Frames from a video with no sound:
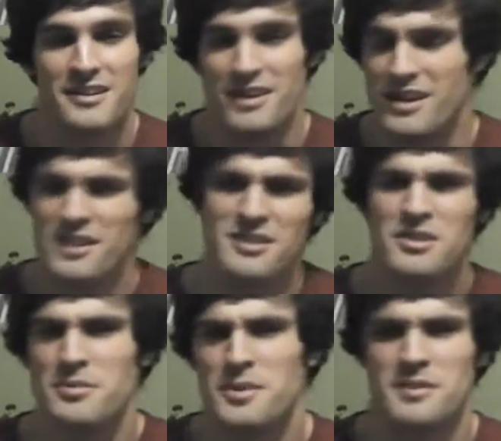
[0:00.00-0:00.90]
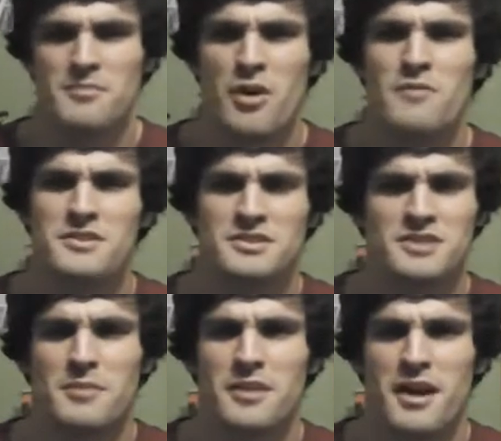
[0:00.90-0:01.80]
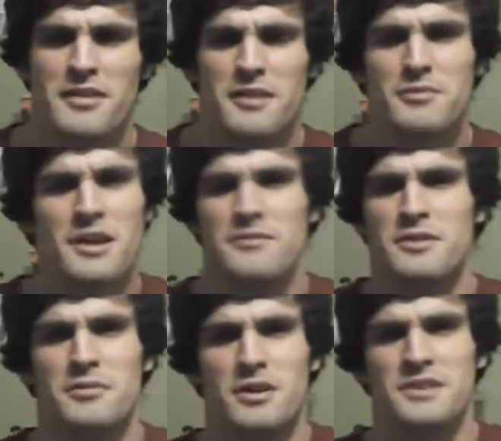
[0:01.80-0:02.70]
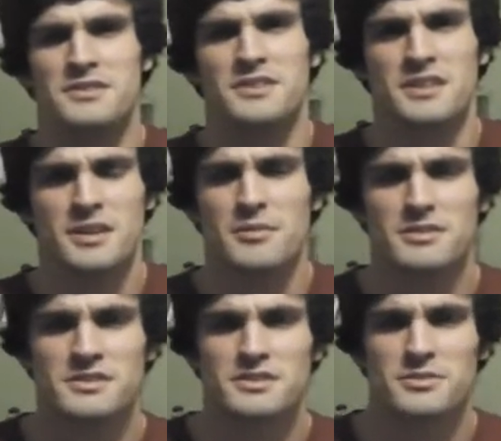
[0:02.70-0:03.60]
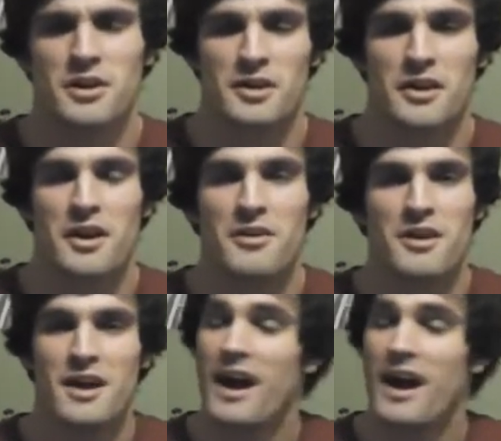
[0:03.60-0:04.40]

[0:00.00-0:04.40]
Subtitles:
a little bit over the summer I think, whenever it wasn't too long ago,